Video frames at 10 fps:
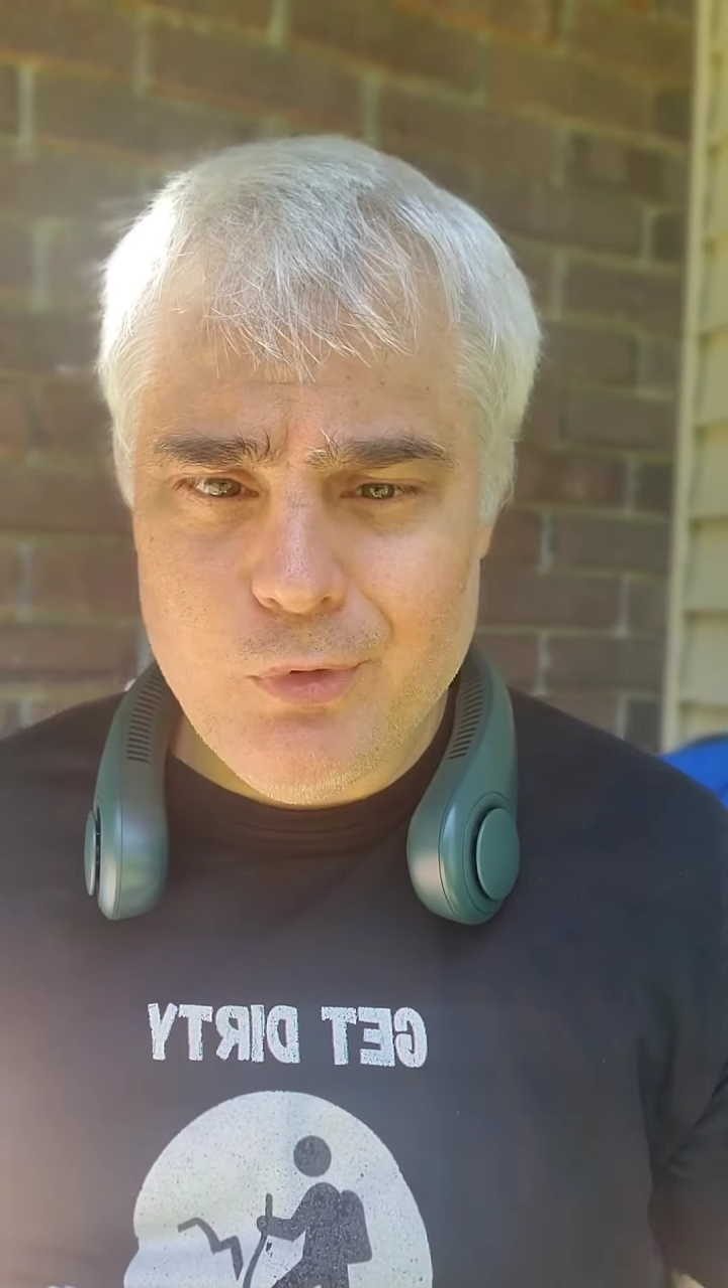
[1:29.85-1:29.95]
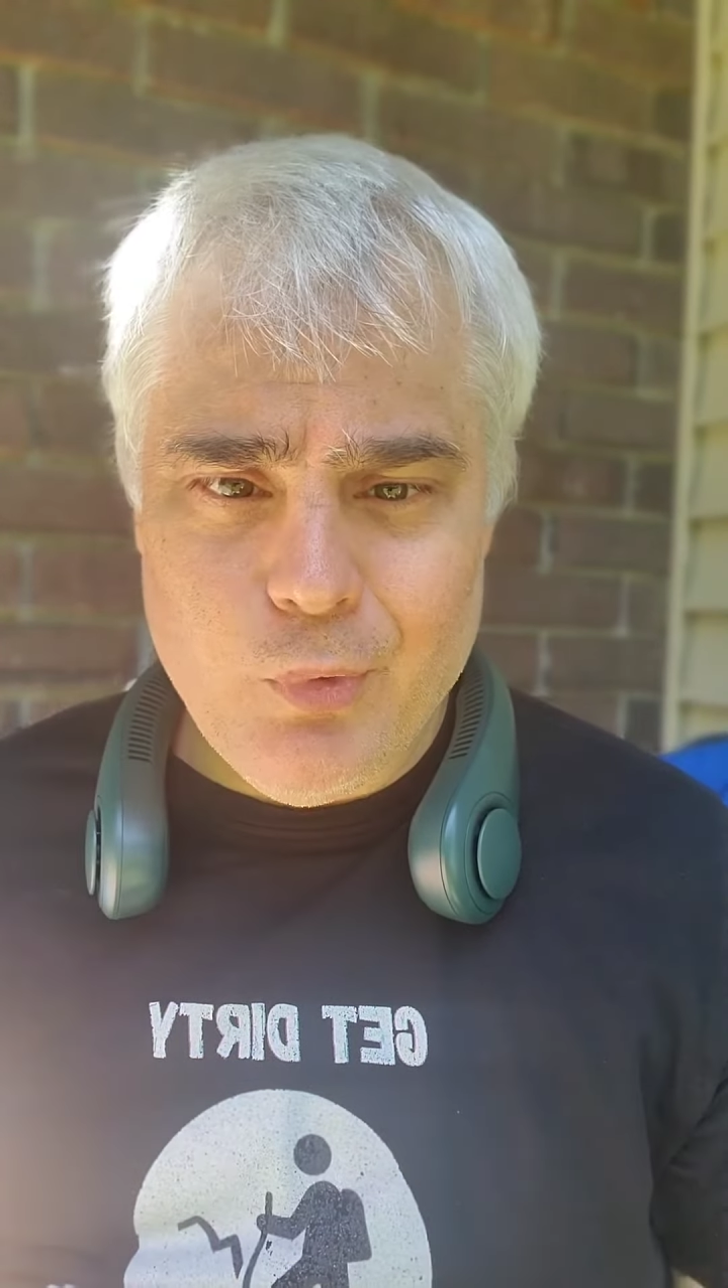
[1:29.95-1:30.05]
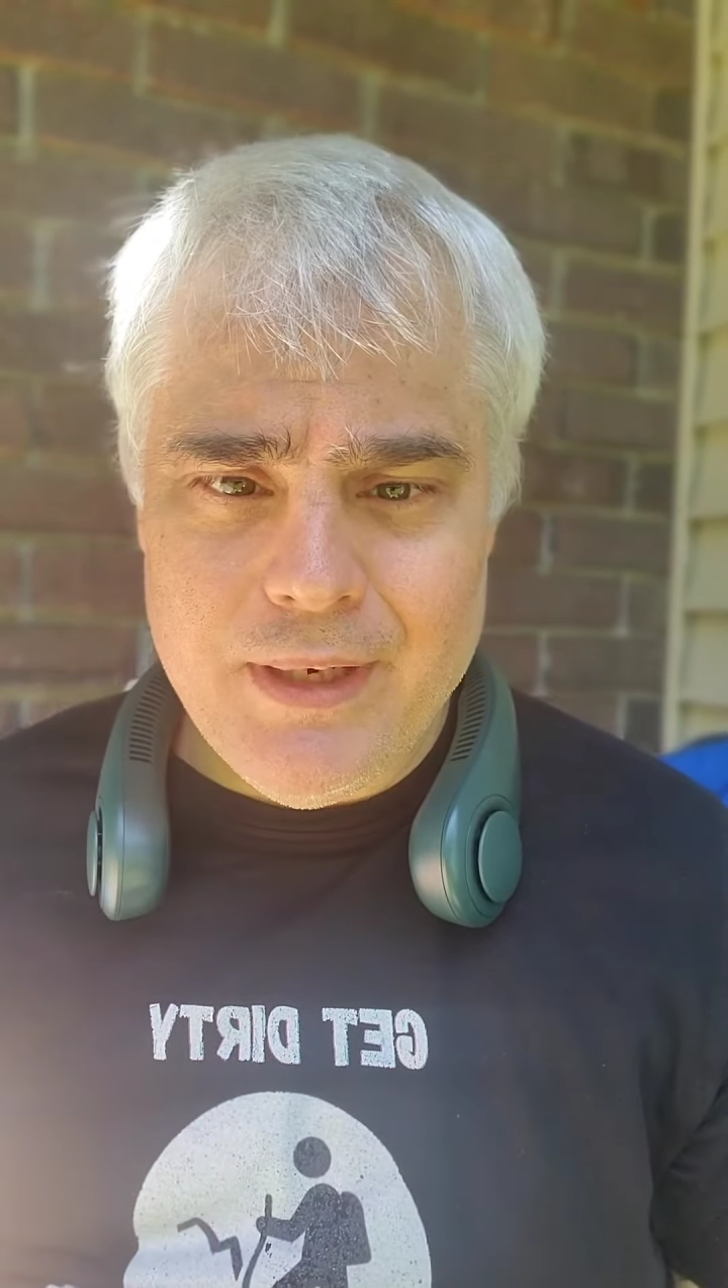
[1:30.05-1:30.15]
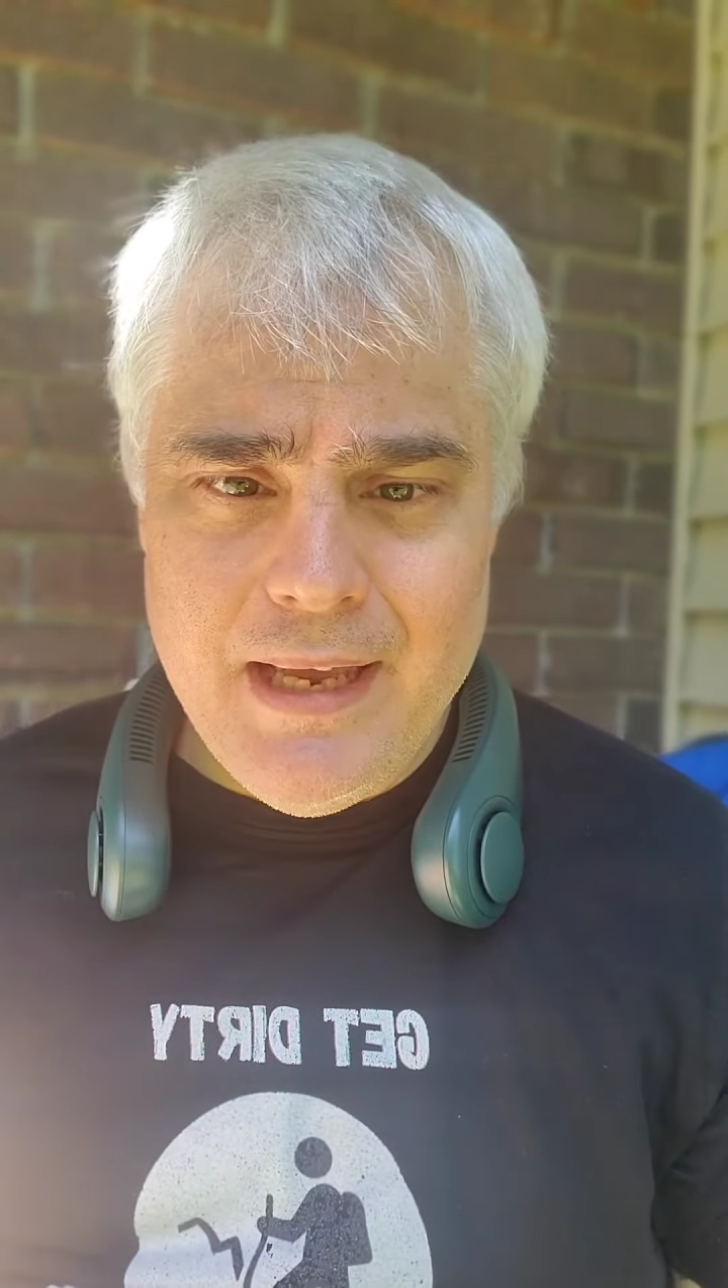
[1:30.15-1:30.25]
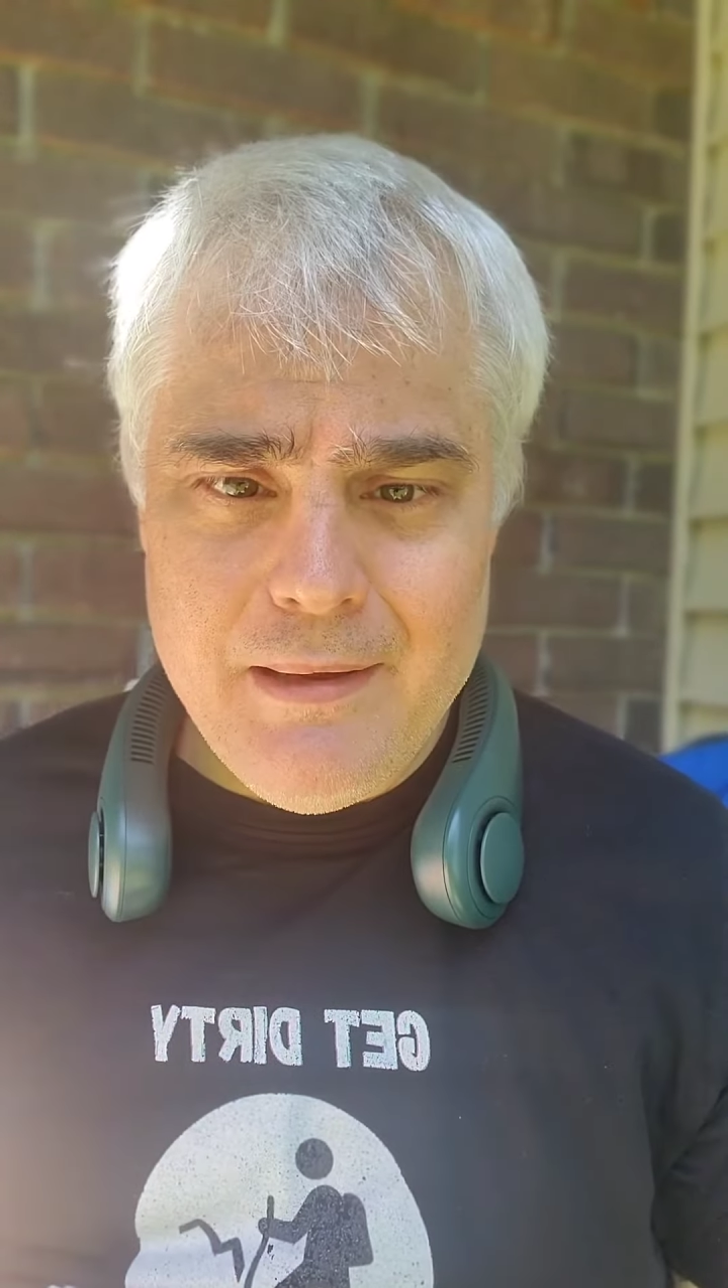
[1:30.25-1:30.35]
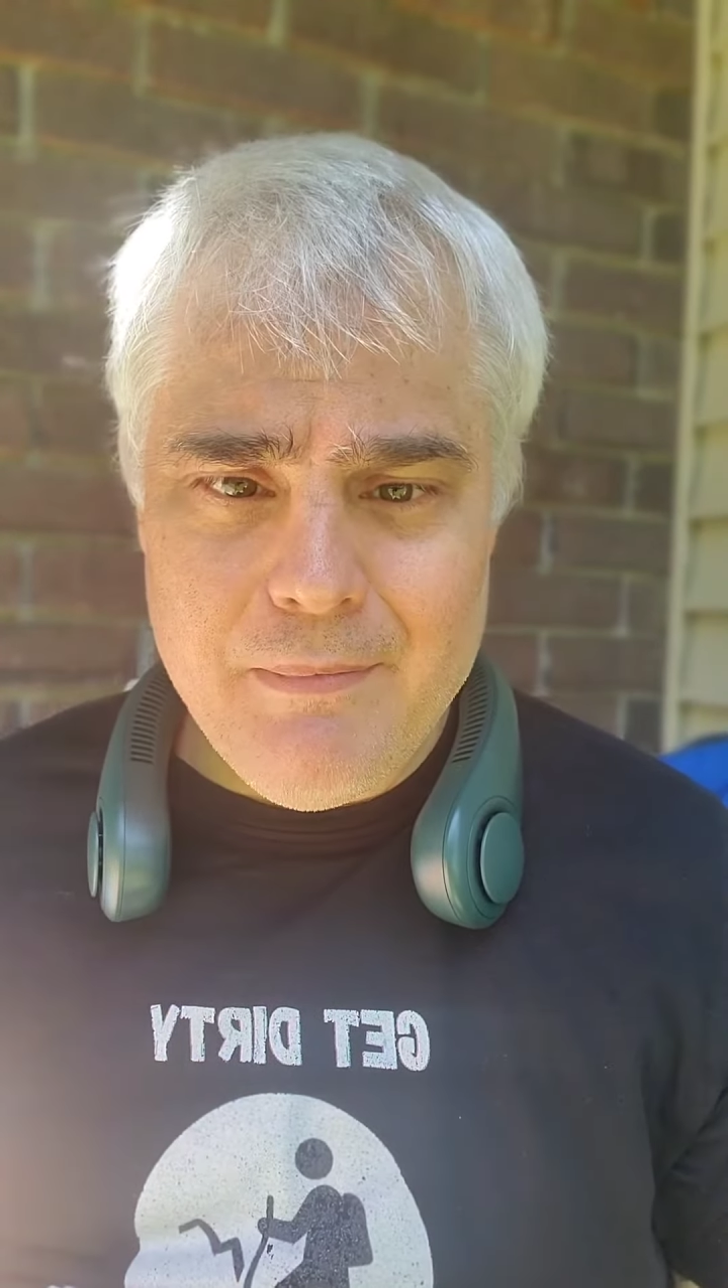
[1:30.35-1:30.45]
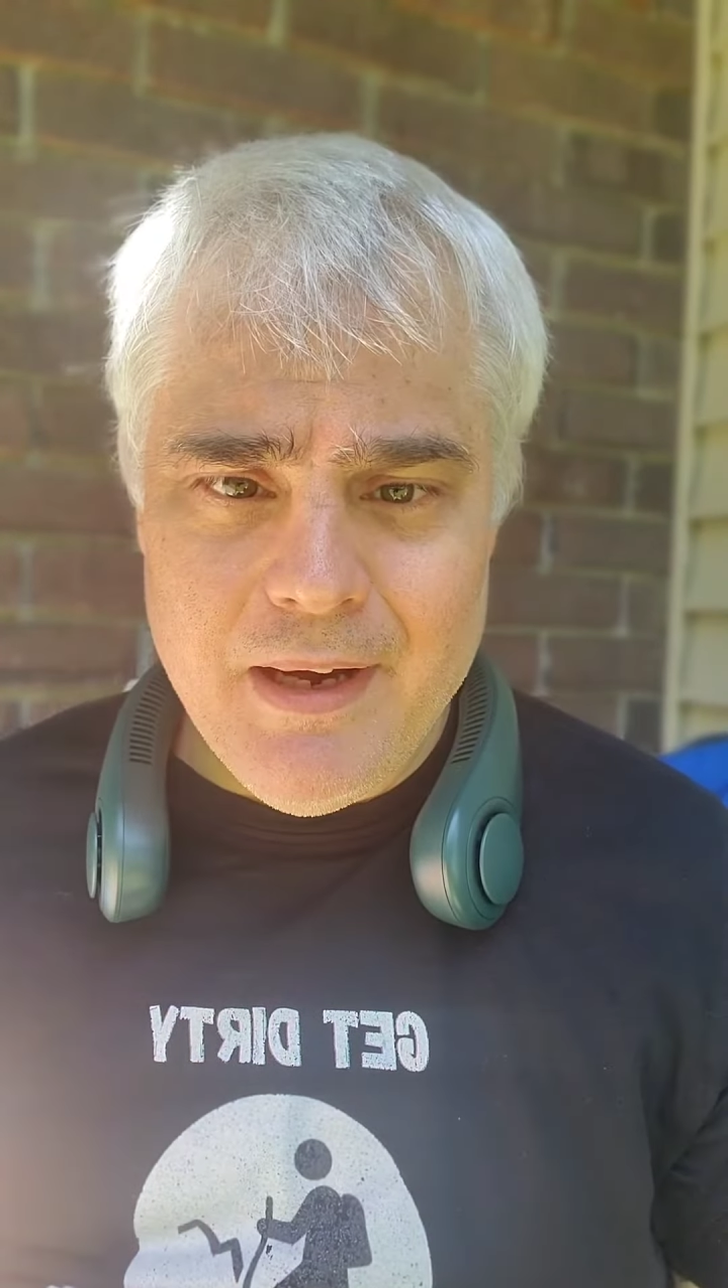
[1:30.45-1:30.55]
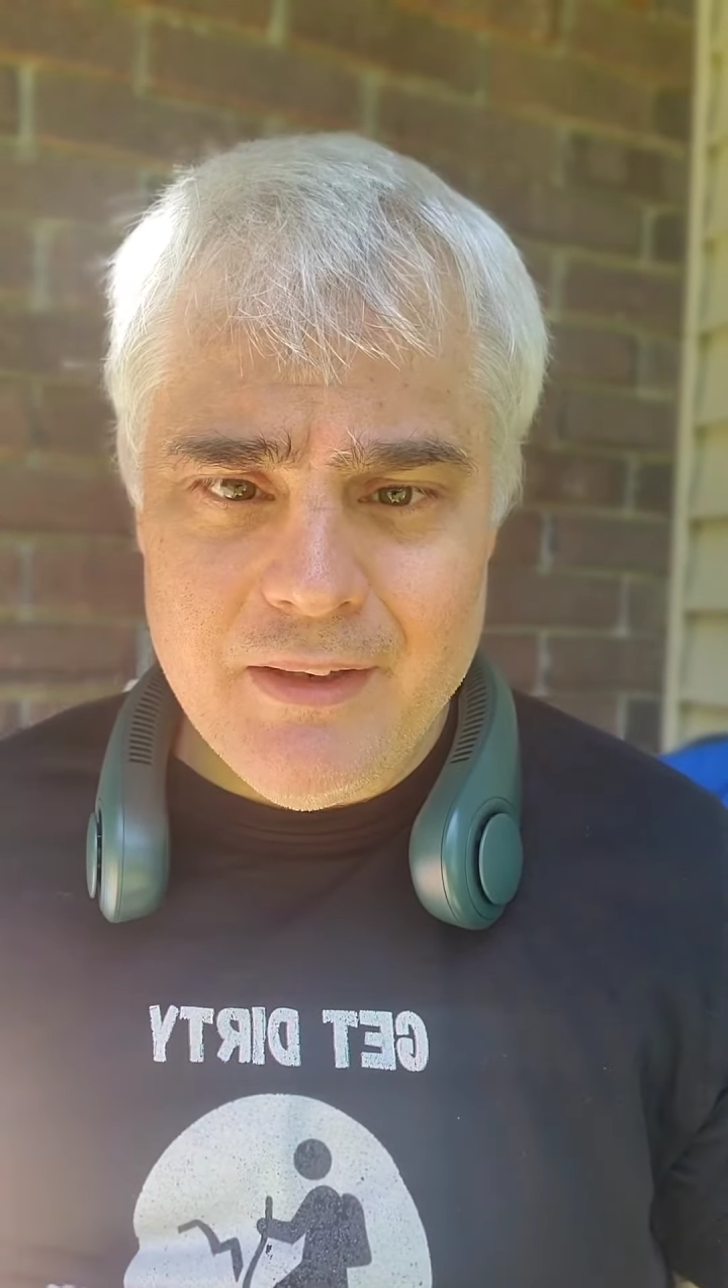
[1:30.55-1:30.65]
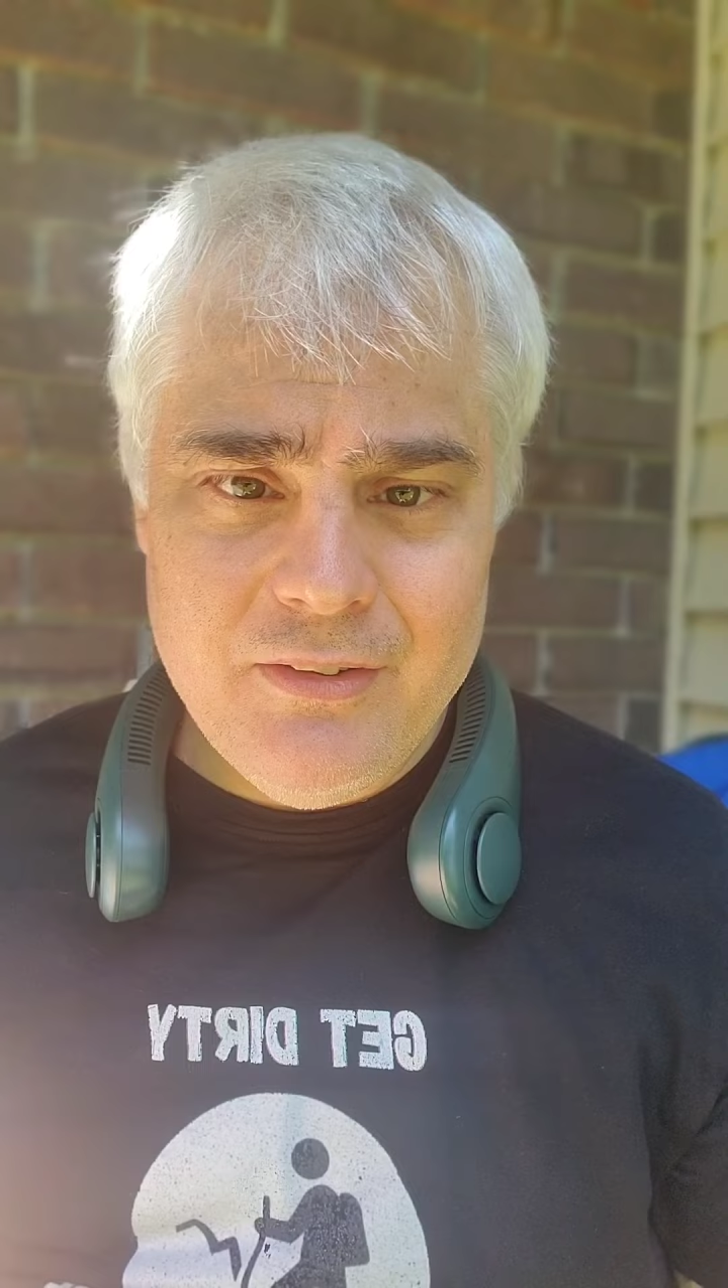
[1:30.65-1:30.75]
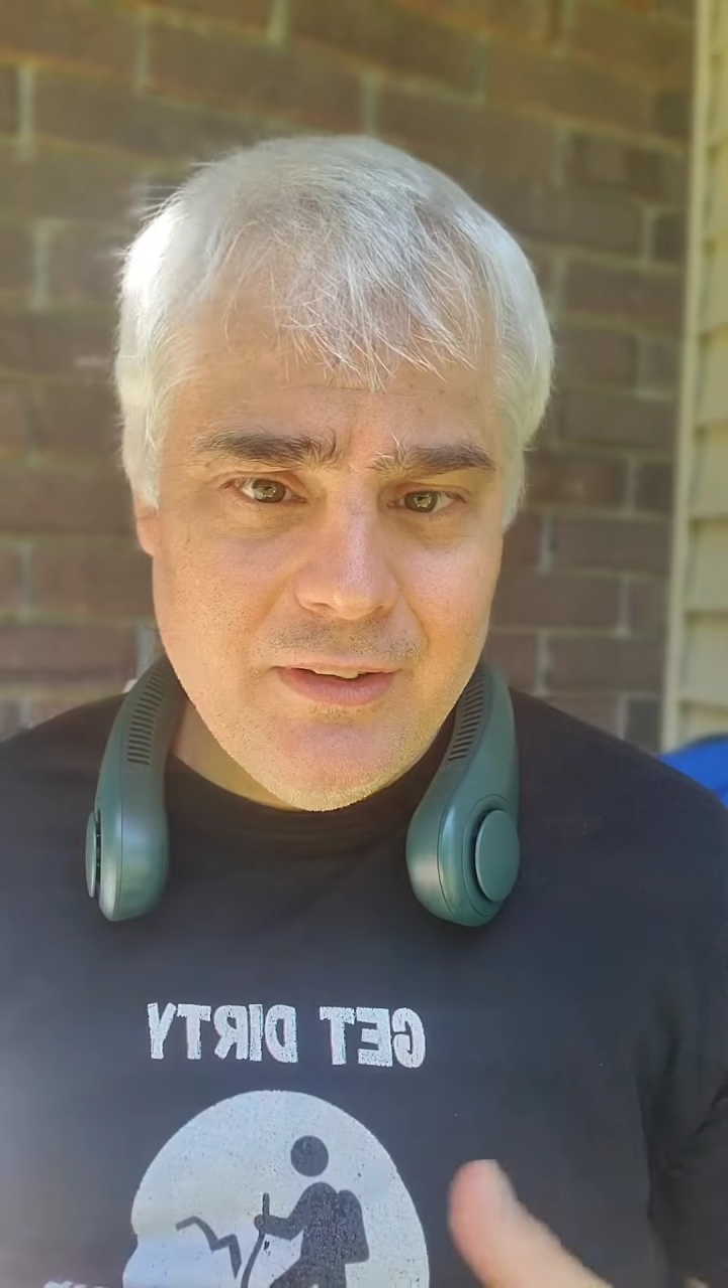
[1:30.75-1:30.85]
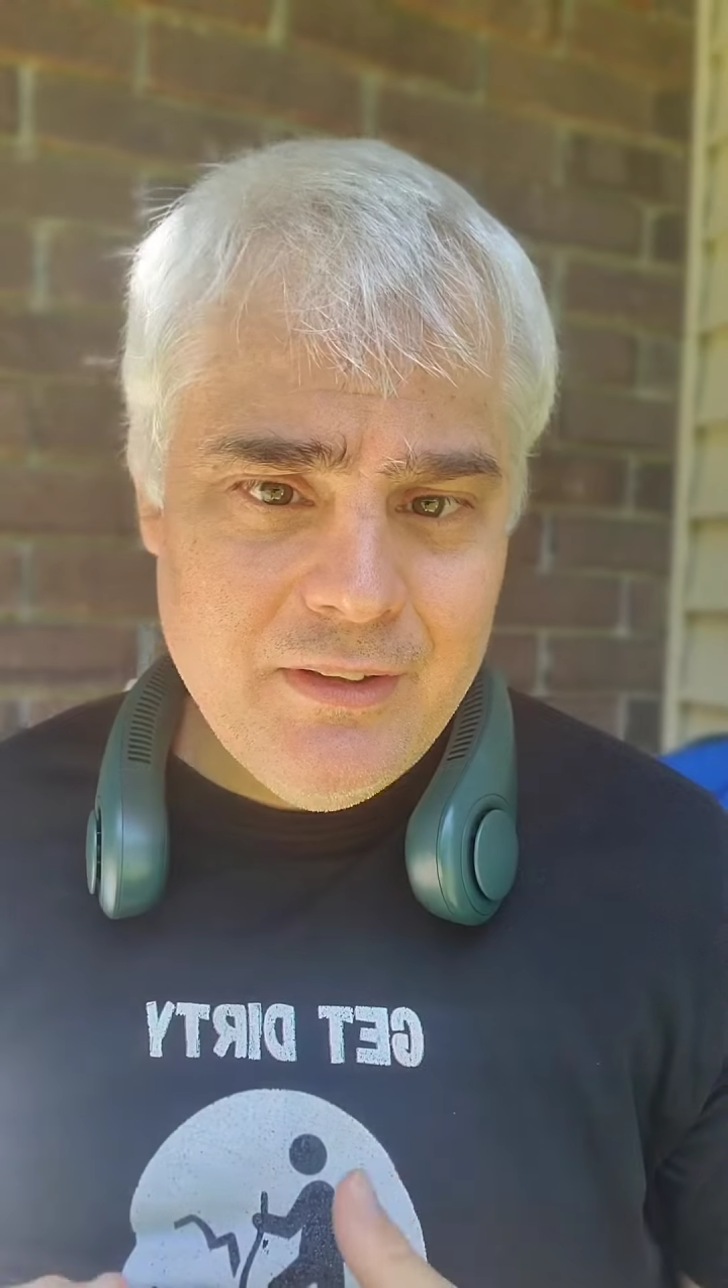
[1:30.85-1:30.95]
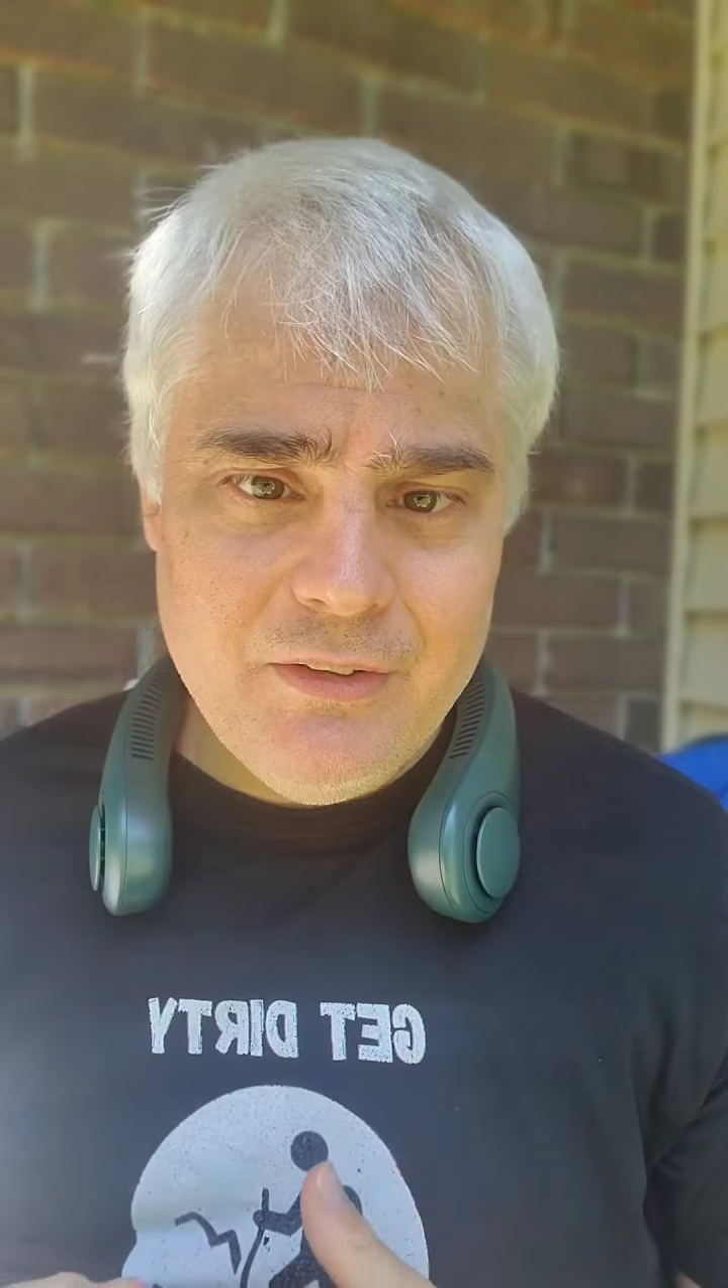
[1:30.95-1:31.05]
28 bucks,